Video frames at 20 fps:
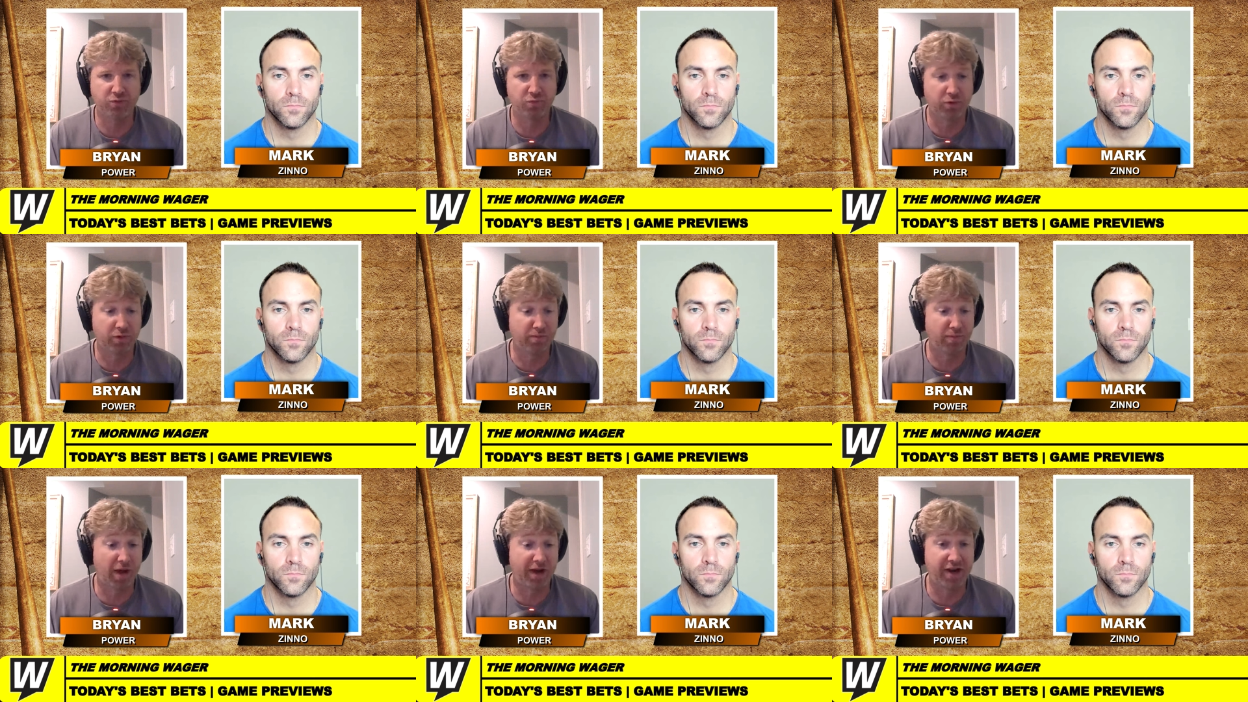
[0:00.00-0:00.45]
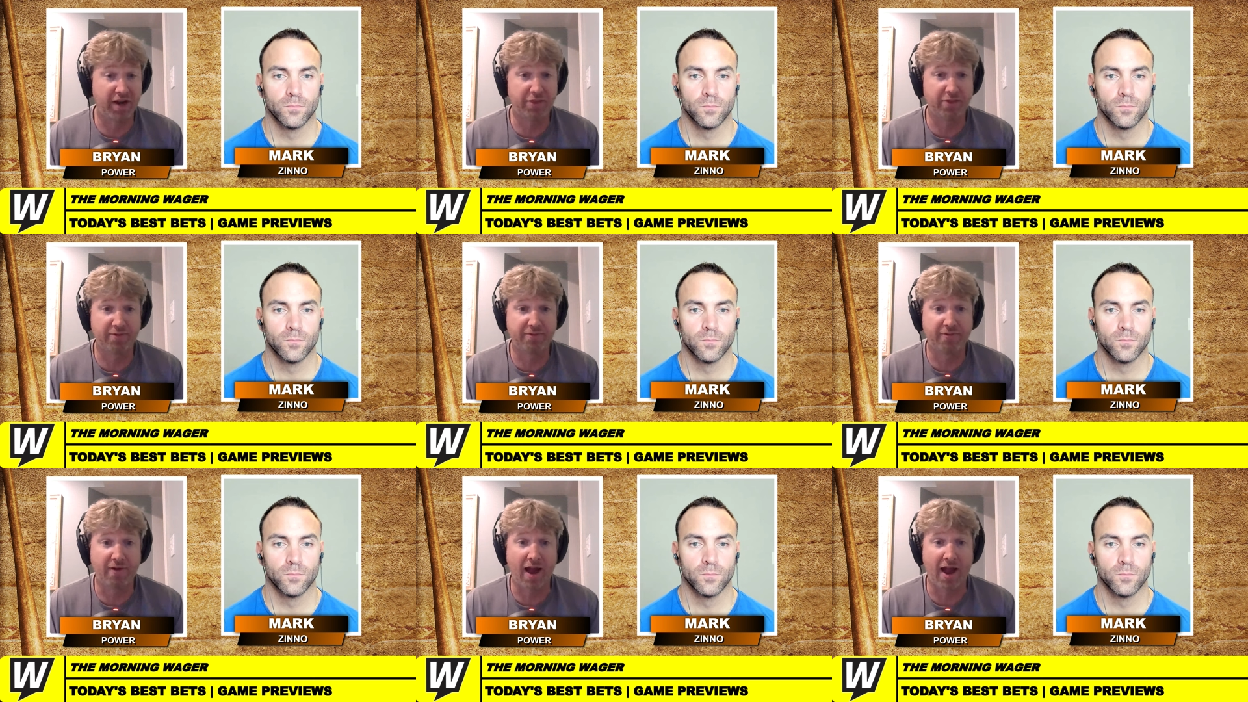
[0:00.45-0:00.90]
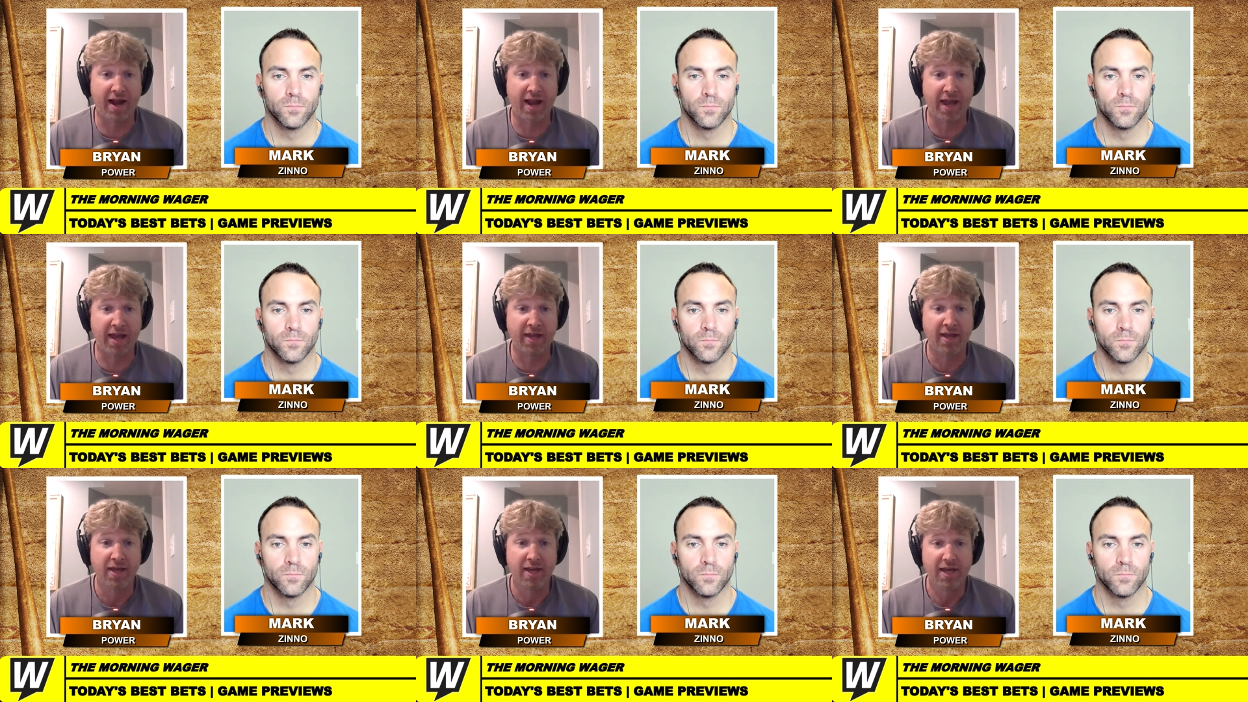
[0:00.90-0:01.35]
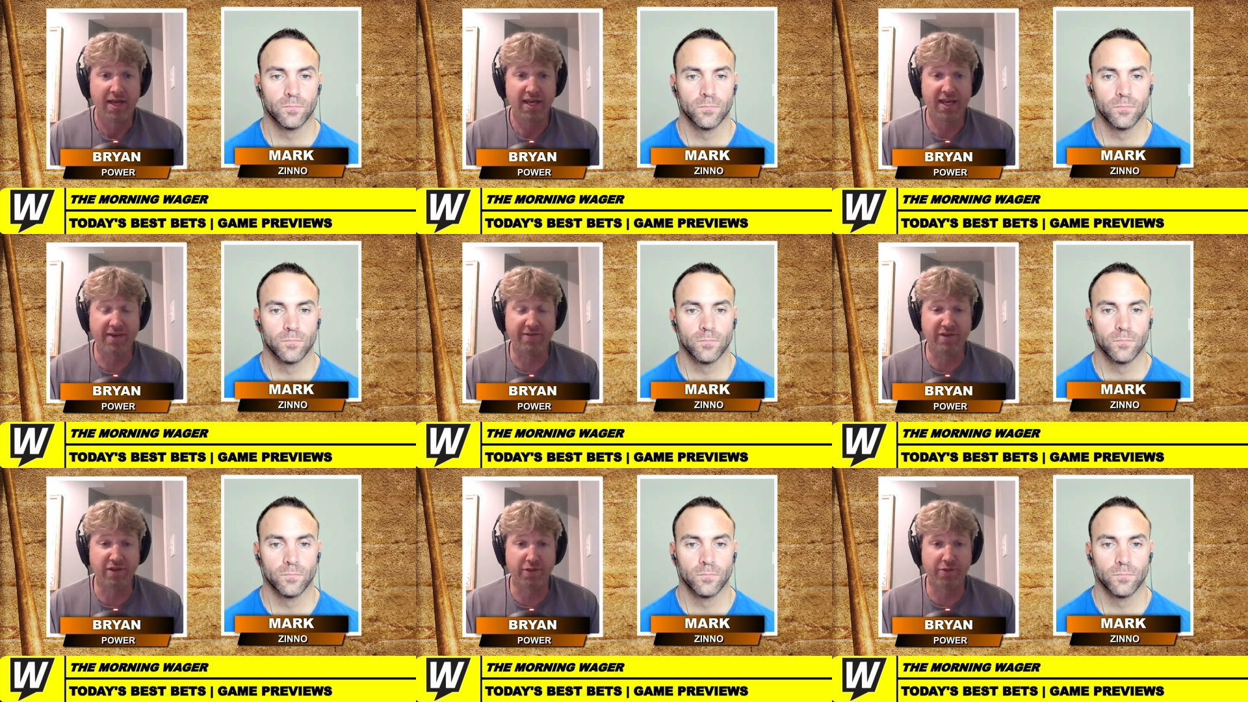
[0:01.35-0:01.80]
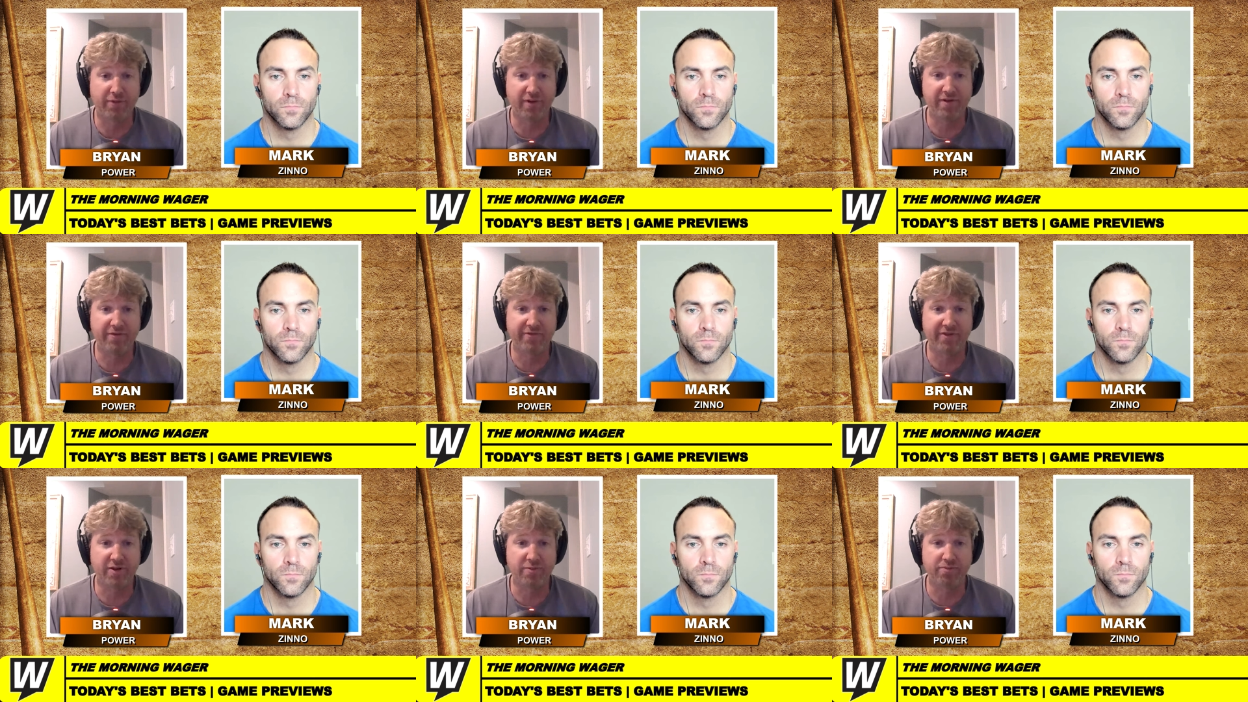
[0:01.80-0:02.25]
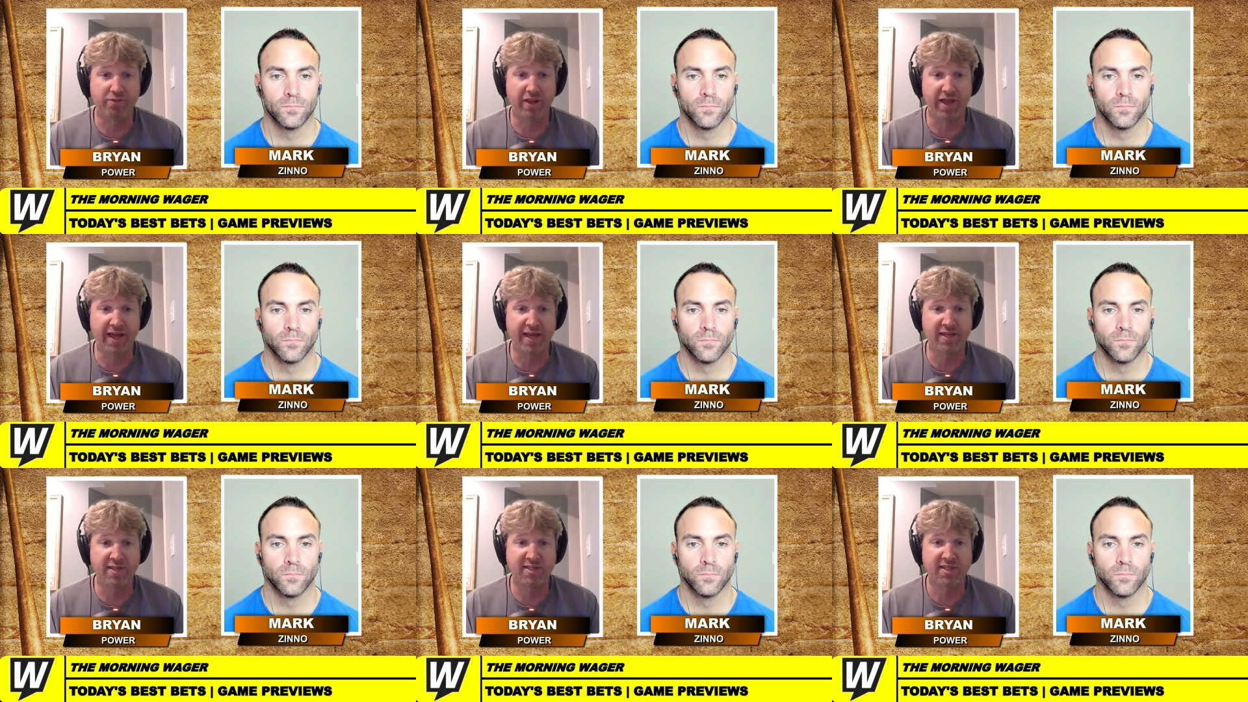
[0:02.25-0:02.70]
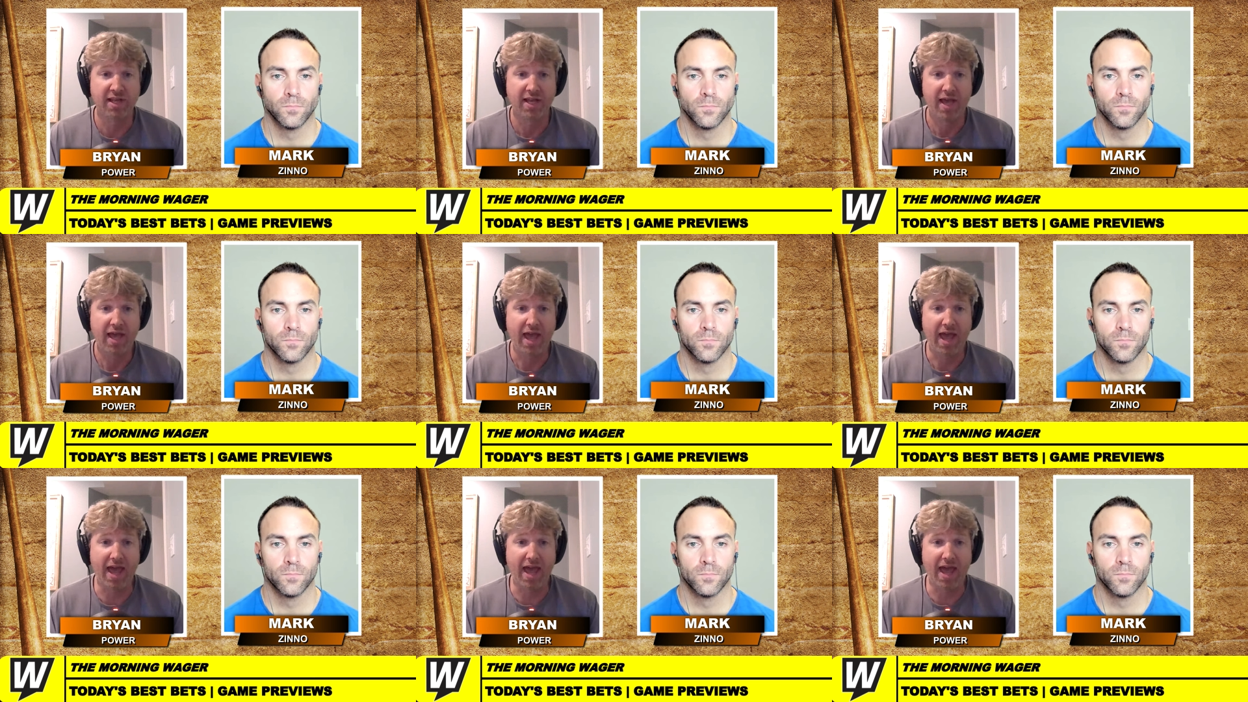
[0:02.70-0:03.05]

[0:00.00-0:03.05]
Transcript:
Speaker 1: We're Monday through Friday giving you 3 free plays